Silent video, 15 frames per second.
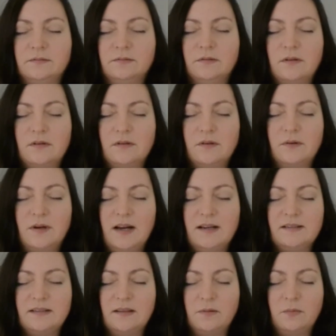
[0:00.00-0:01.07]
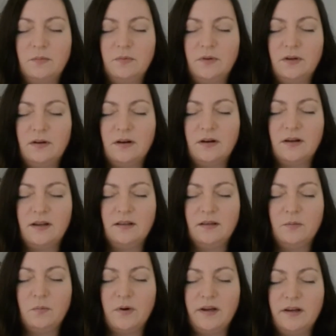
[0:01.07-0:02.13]
I'm gonna ask the guy, the
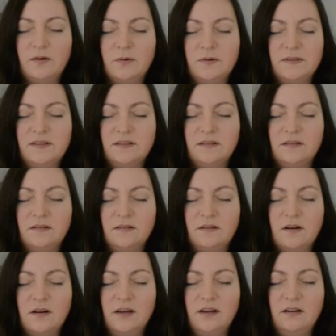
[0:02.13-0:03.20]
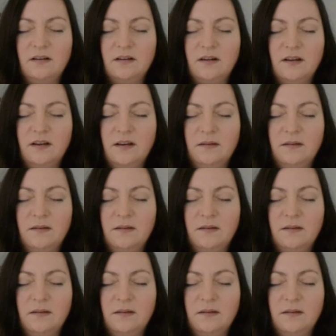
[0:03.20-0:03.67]
white ghost guide guy.